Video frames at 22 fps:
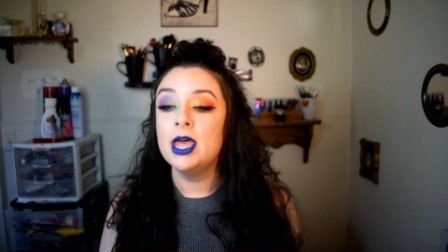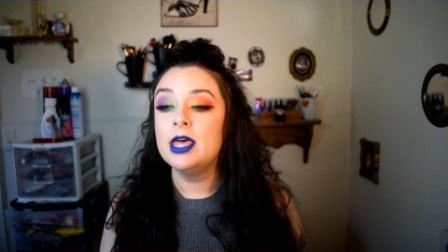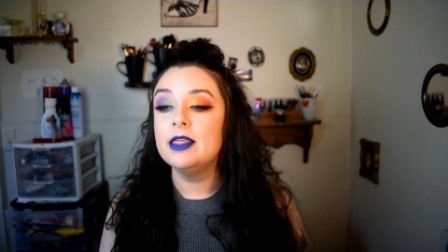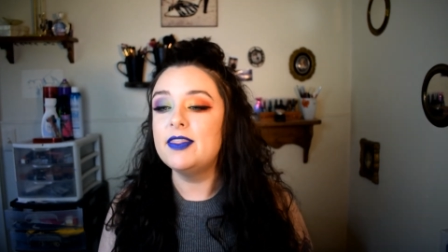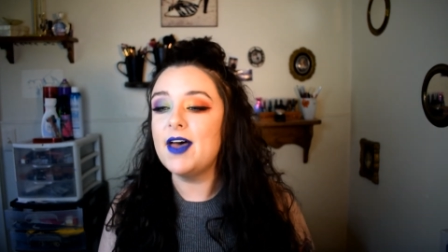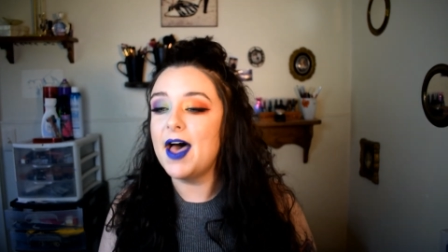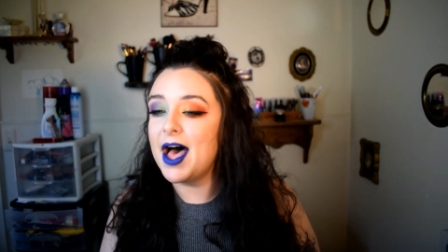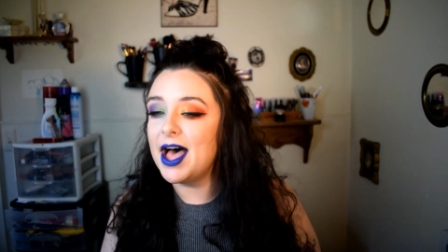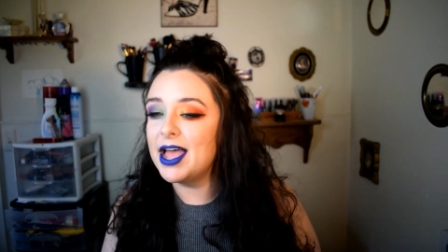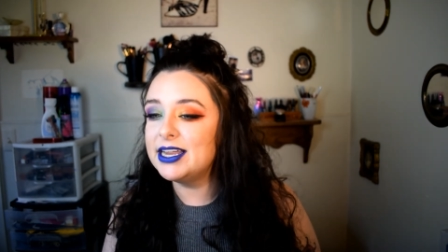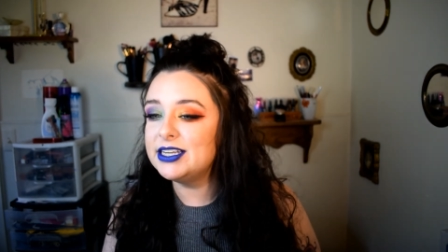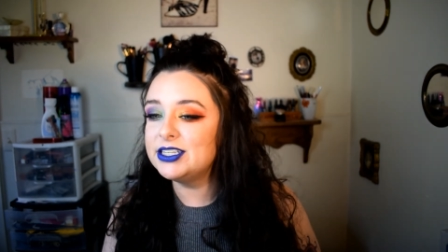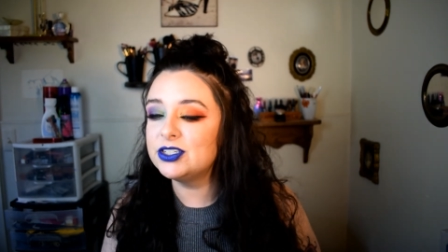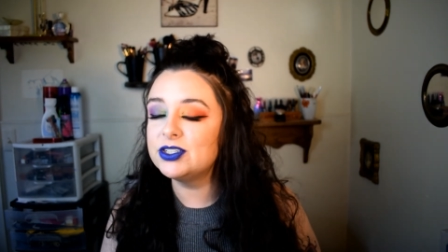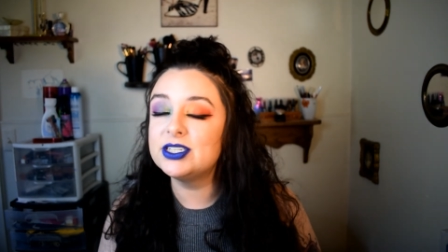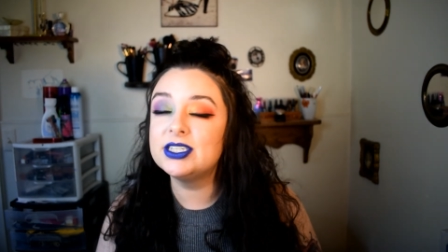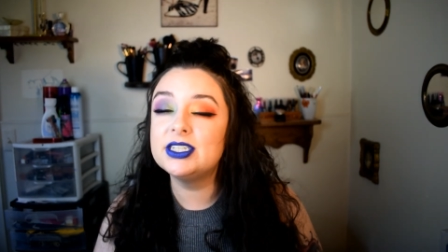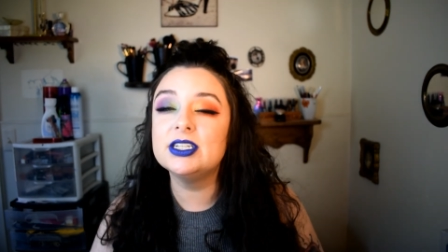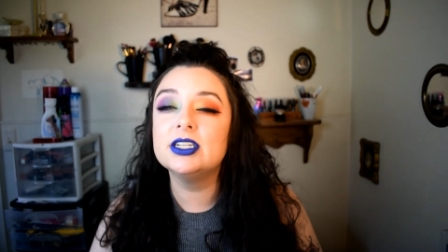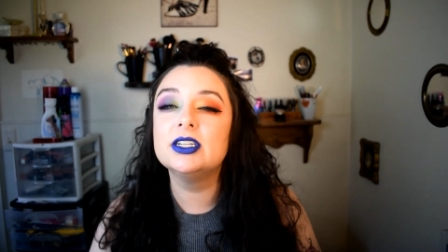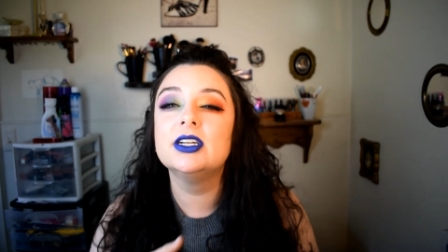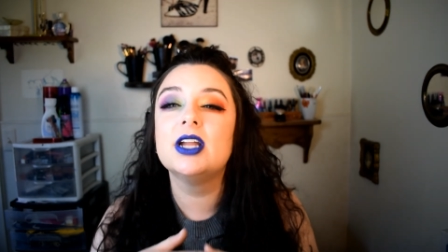The eyes are
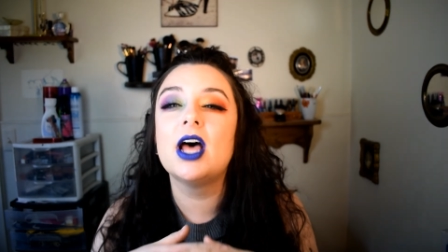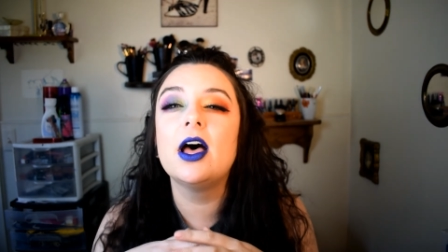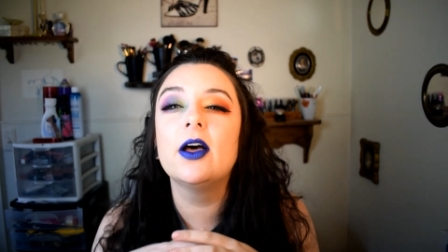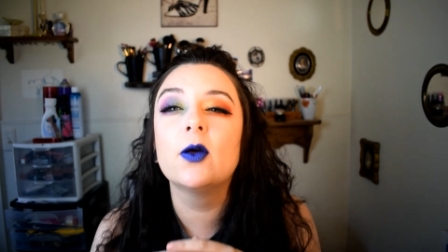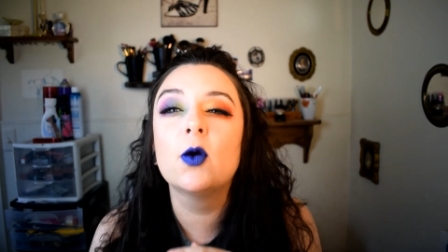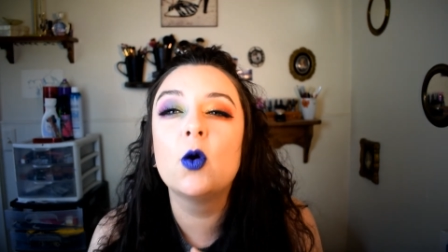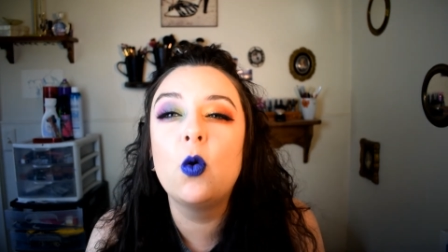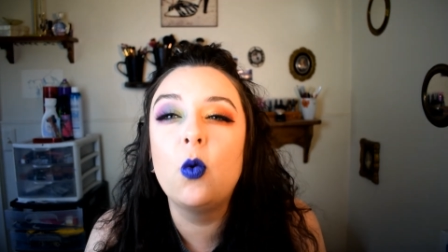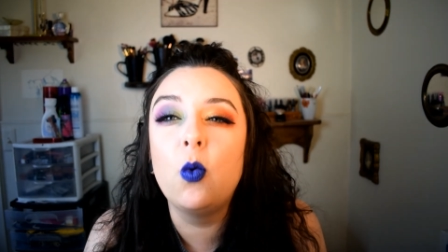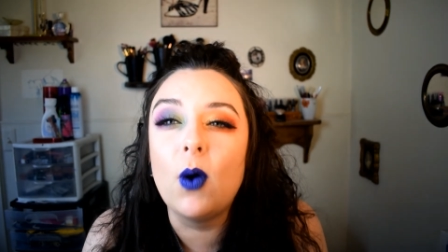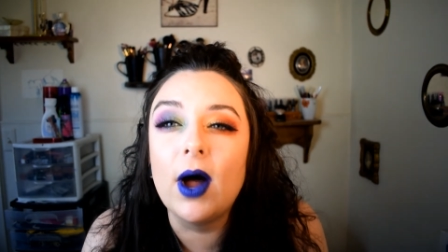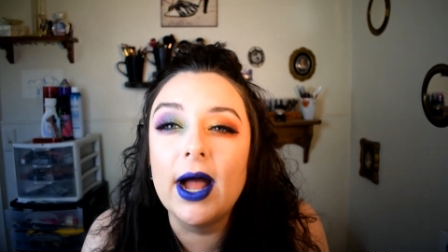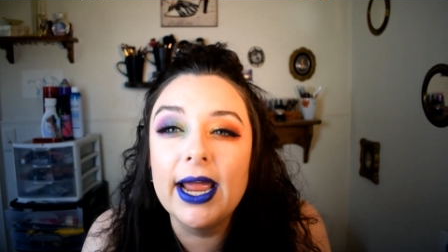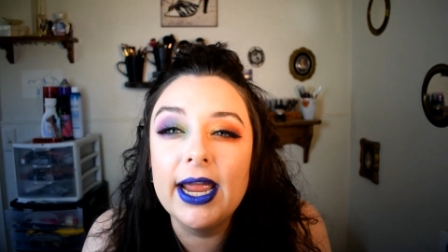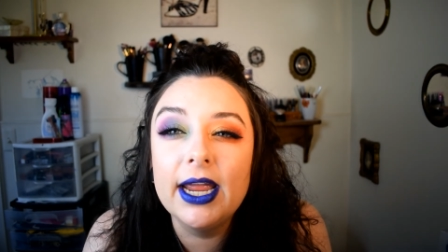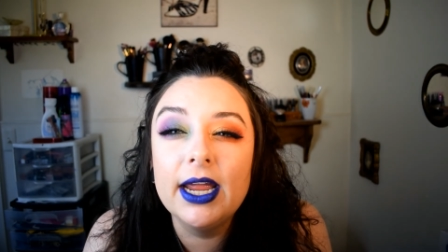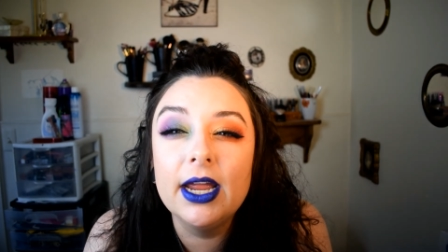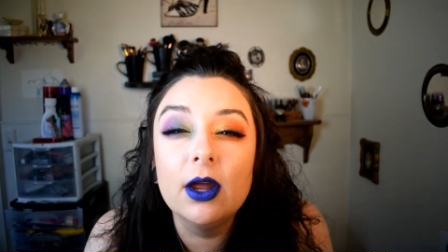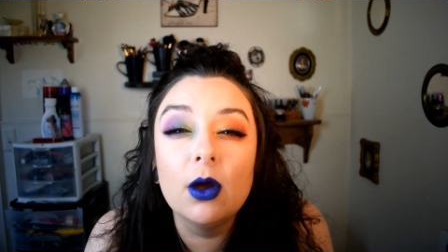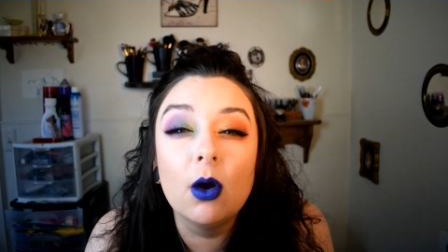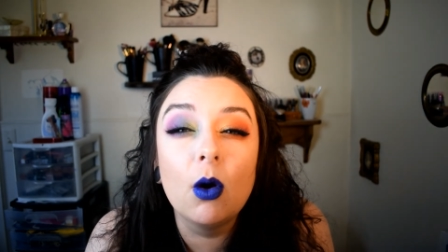still not quite